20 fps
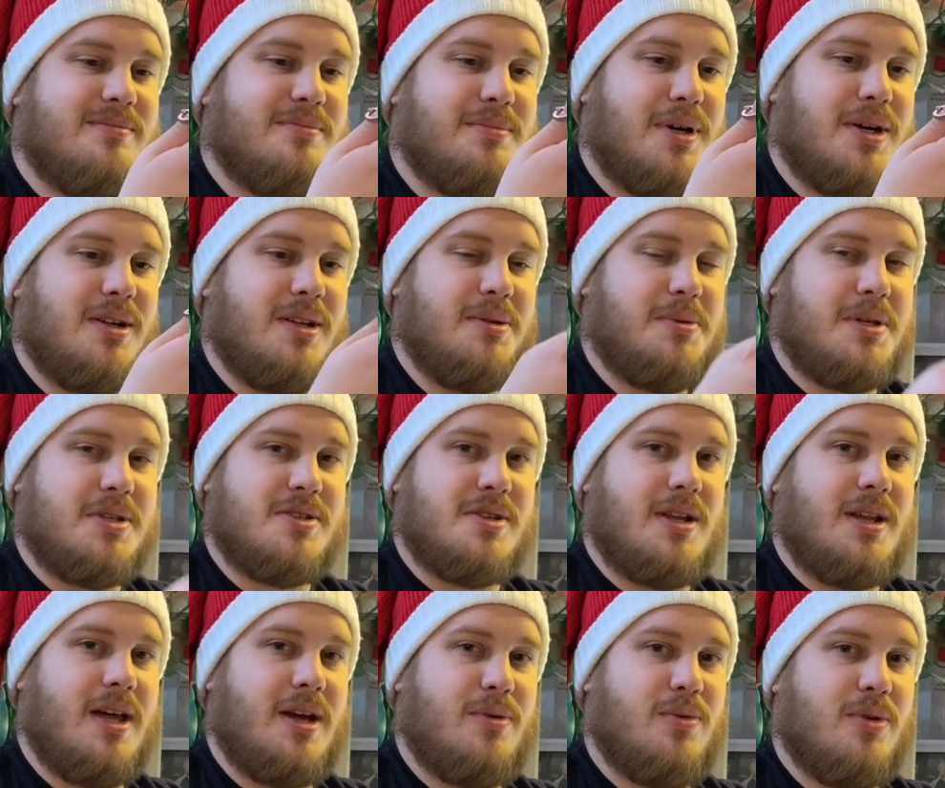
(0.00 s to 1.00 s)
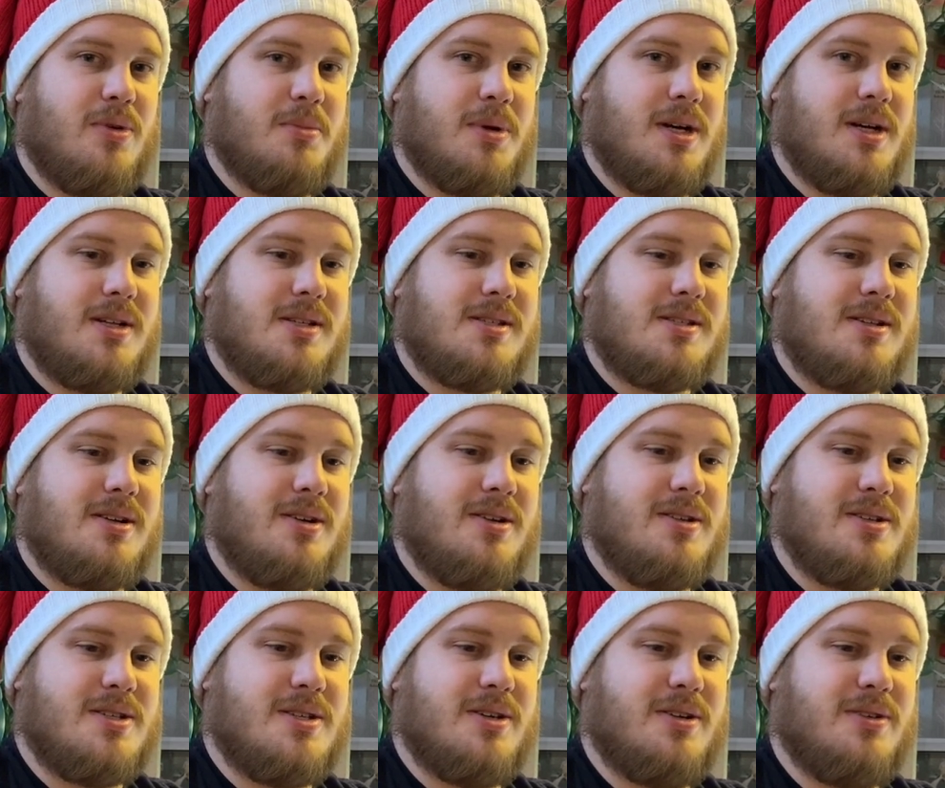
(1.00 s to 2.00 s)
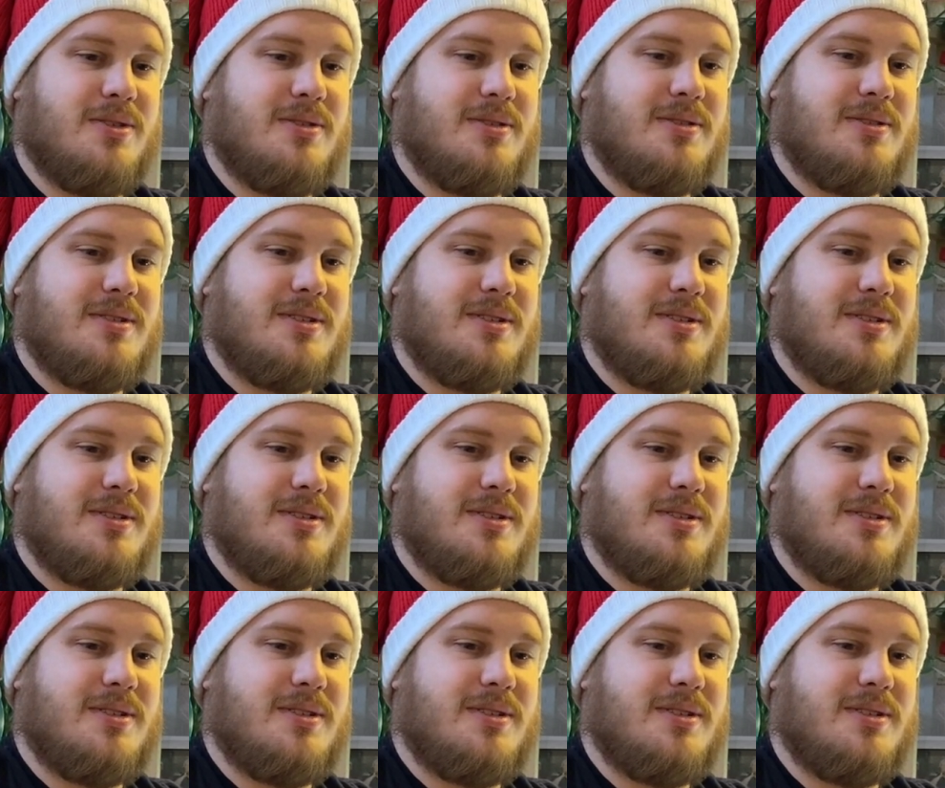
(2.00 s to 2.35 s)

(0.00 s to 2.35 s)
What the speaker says: Partly because I like warm hugs. Also,